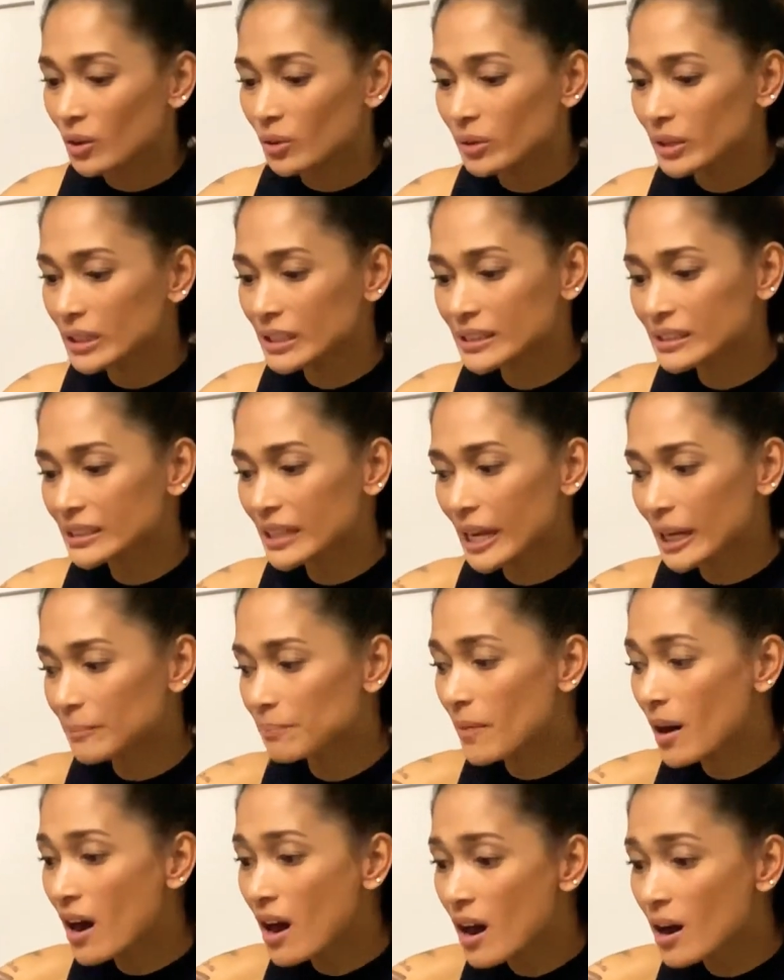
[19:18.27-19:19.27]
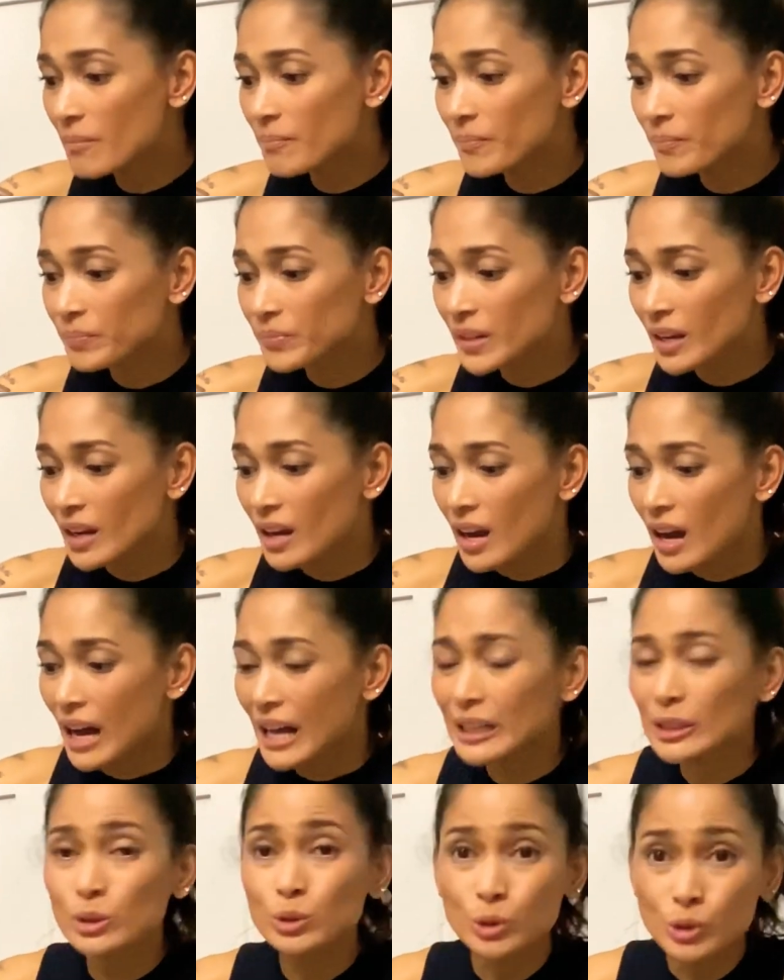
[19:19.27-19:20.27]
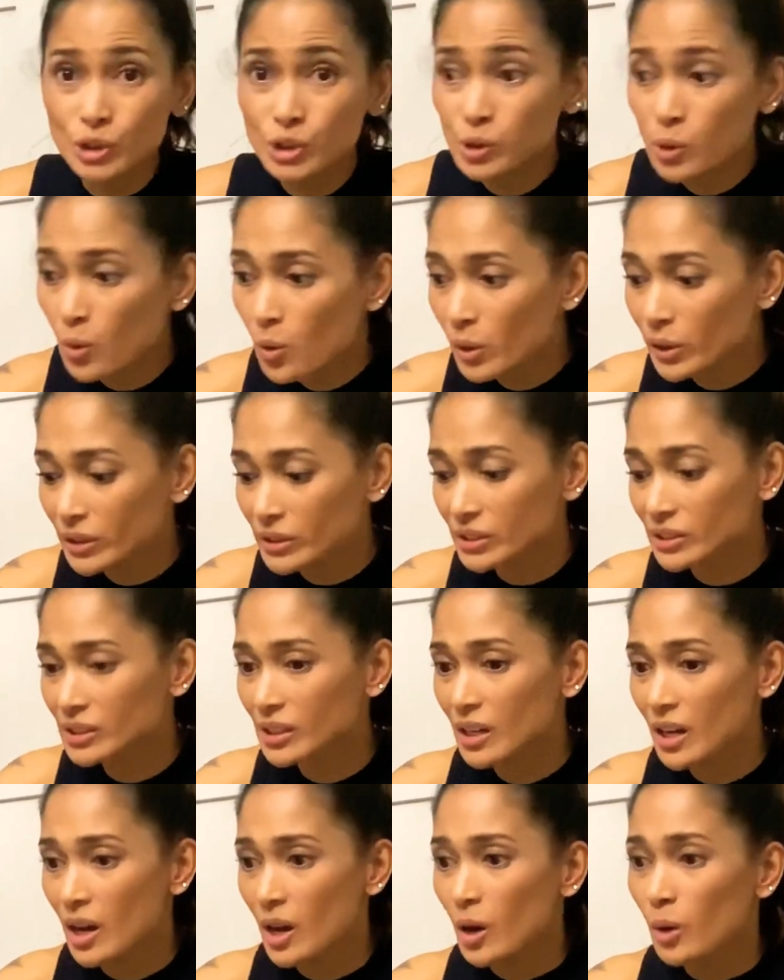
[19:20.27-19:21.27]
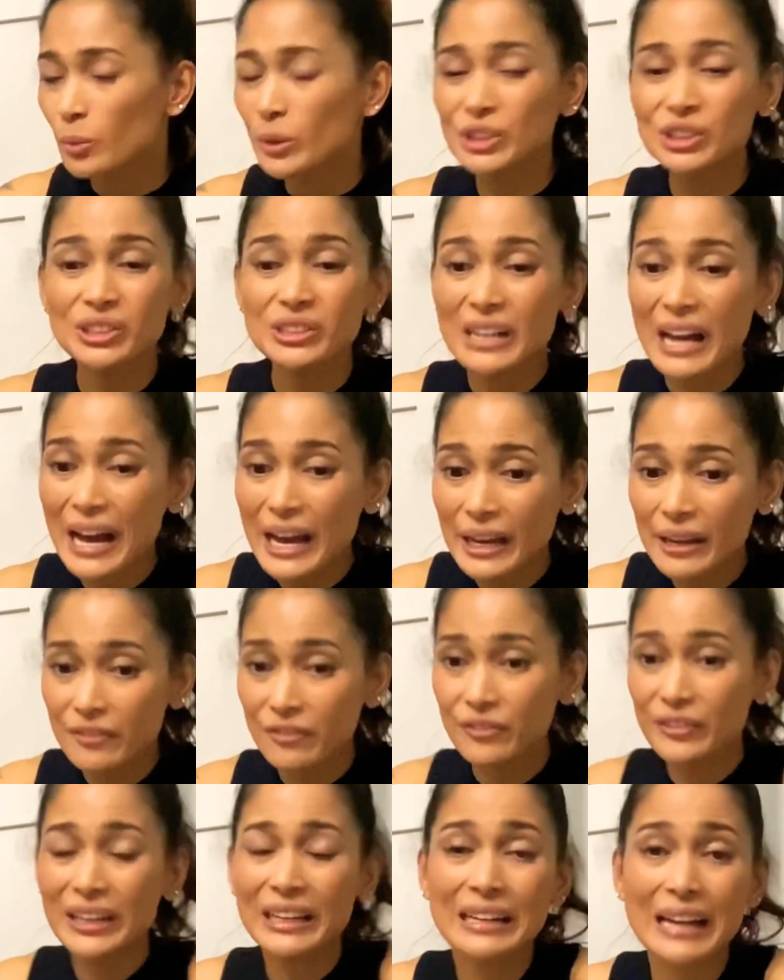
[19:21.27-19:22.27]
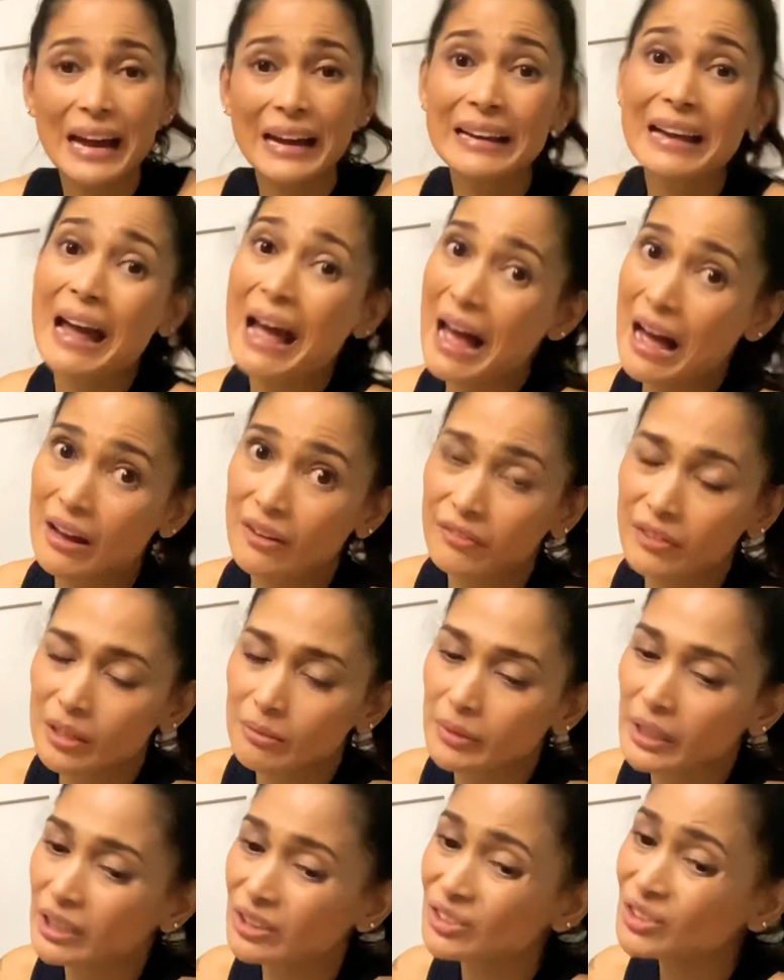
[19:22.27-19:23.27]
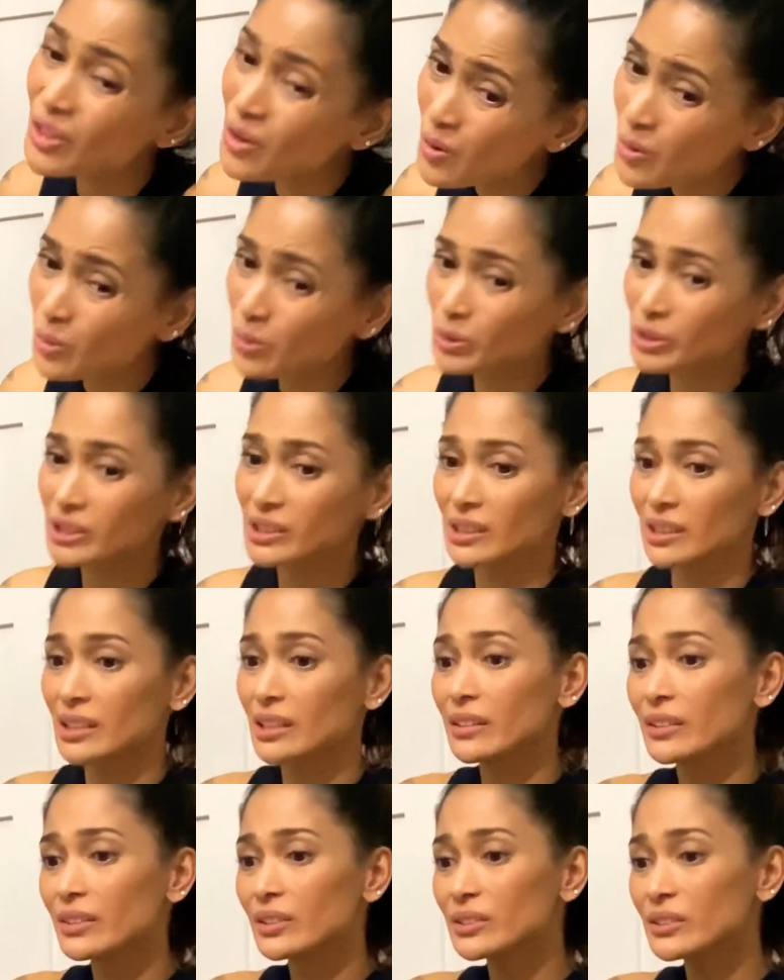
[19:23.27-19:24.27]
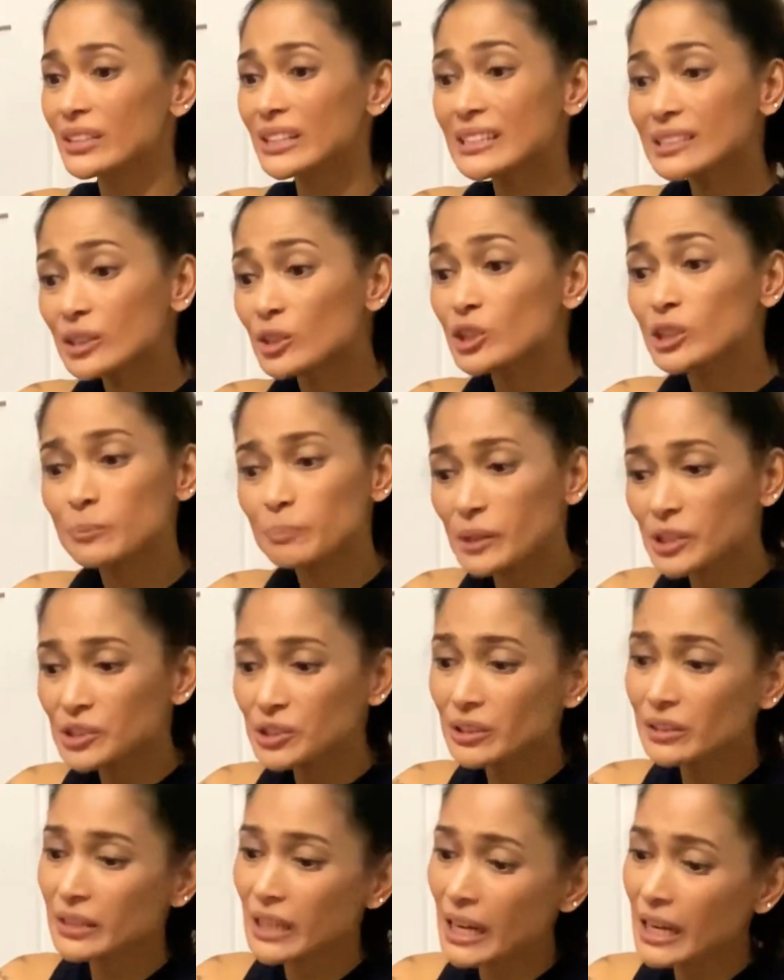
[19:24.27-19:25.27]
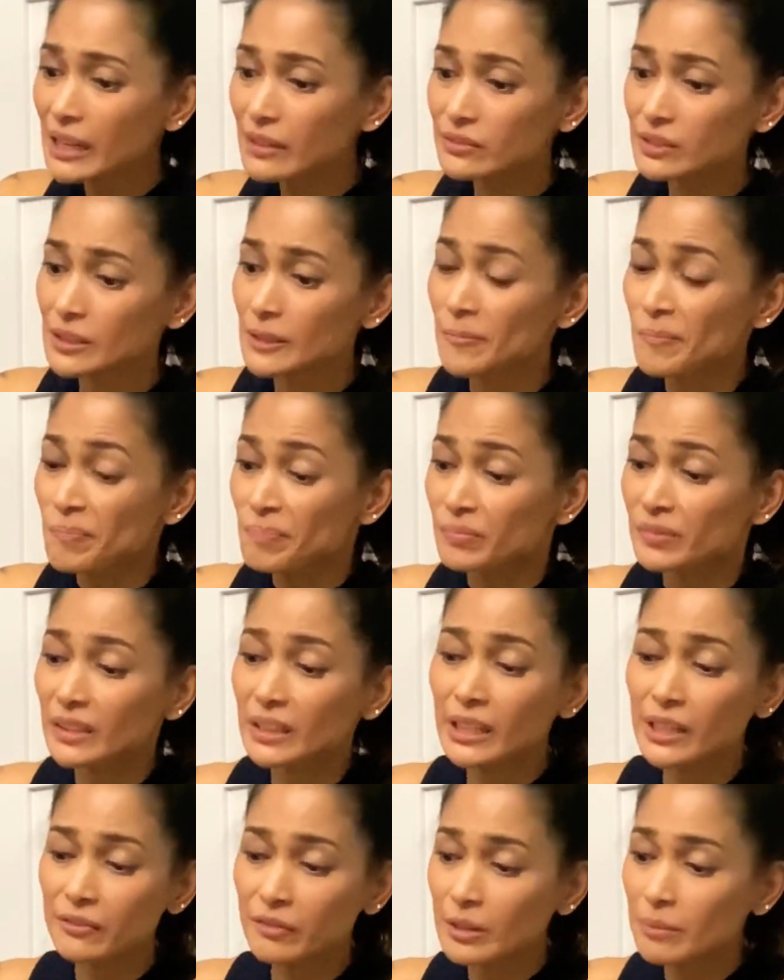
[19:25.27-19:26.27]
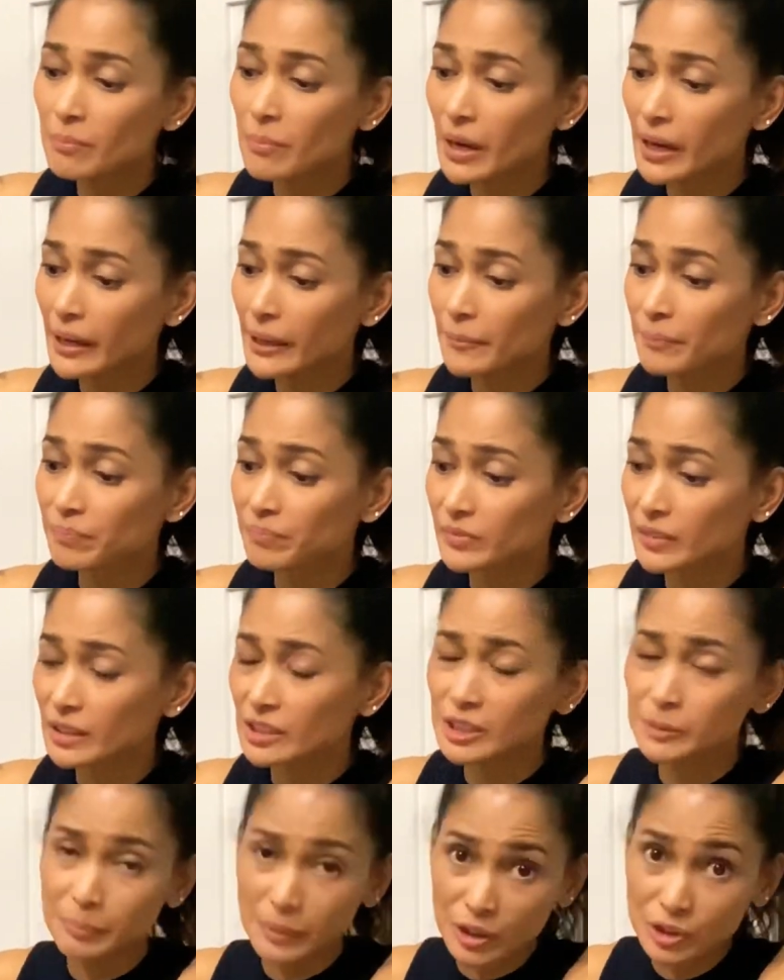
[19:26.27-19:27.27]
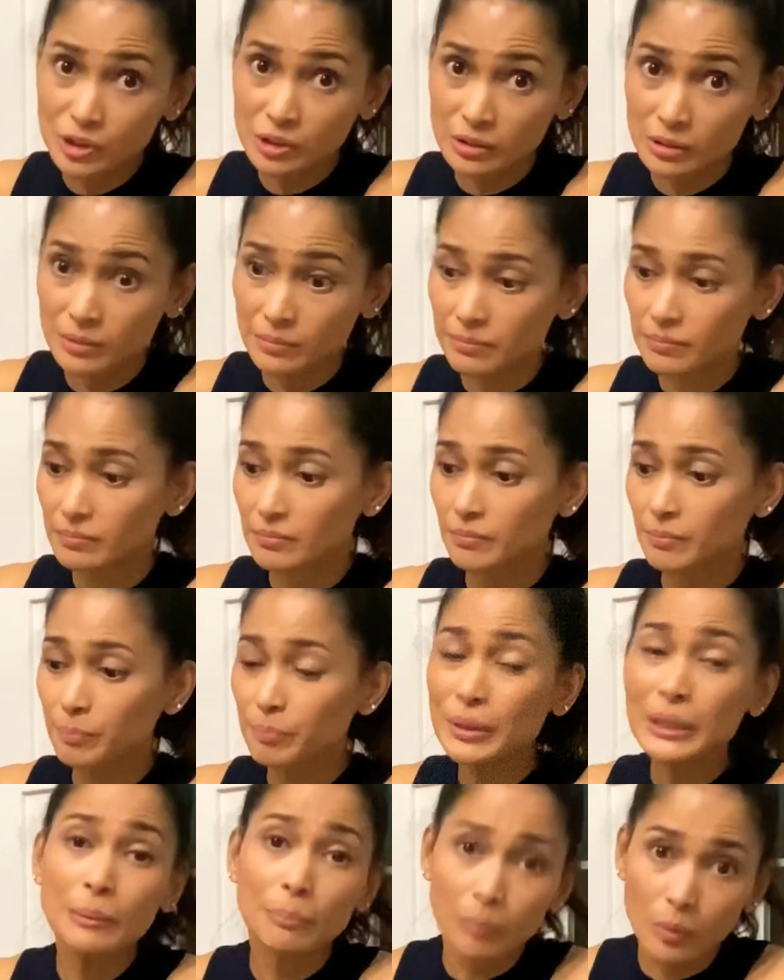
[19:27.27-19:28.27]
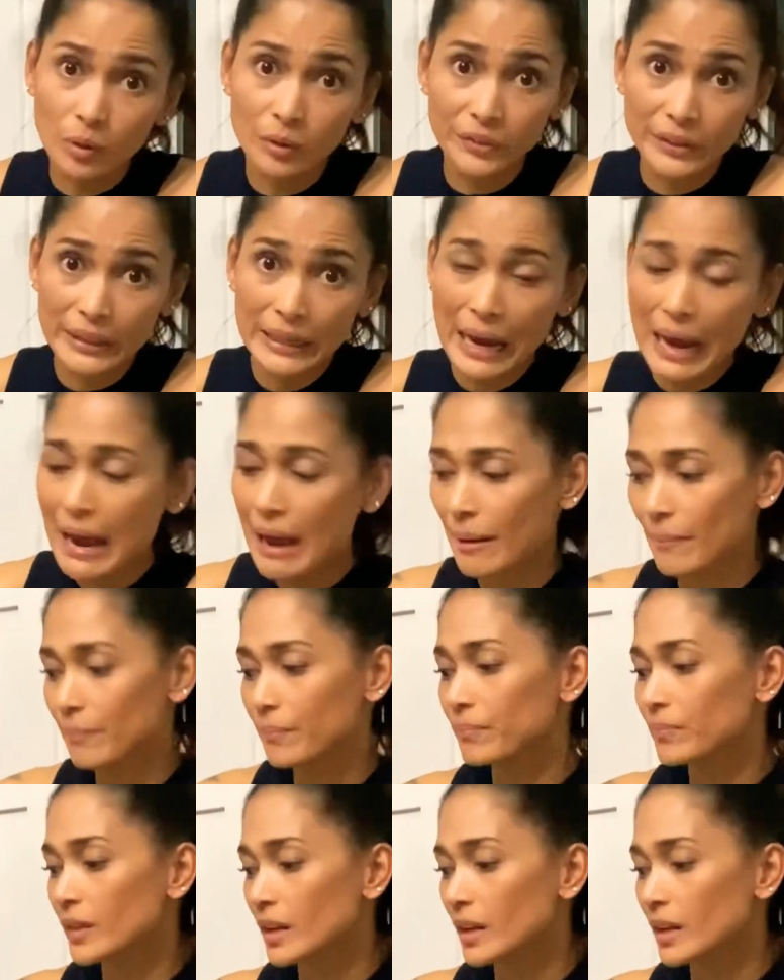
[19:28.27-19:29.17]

He's like, Mom, I'll do chores. Which knife can I have? I'm like, no, son, these are special knives given by special people in the camp.